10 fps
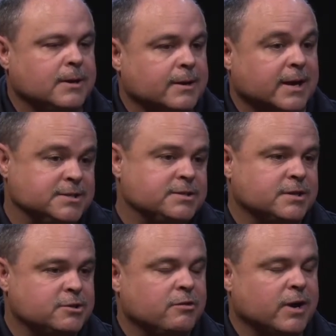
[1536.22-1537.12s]
yes, it's,
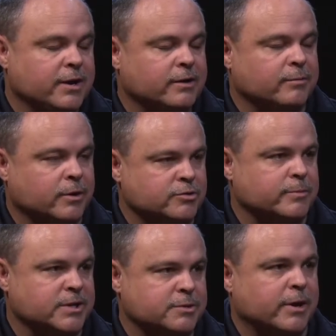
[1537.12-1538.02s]
it's created a, a
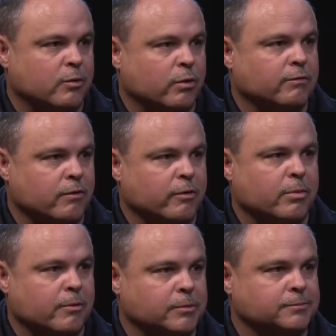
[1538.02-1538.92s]
tremendous amount of work for our
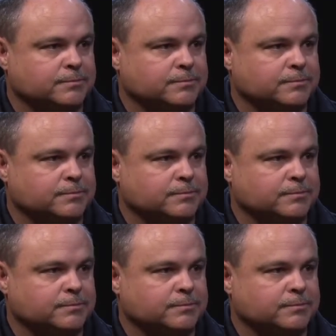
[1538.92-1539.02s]
department.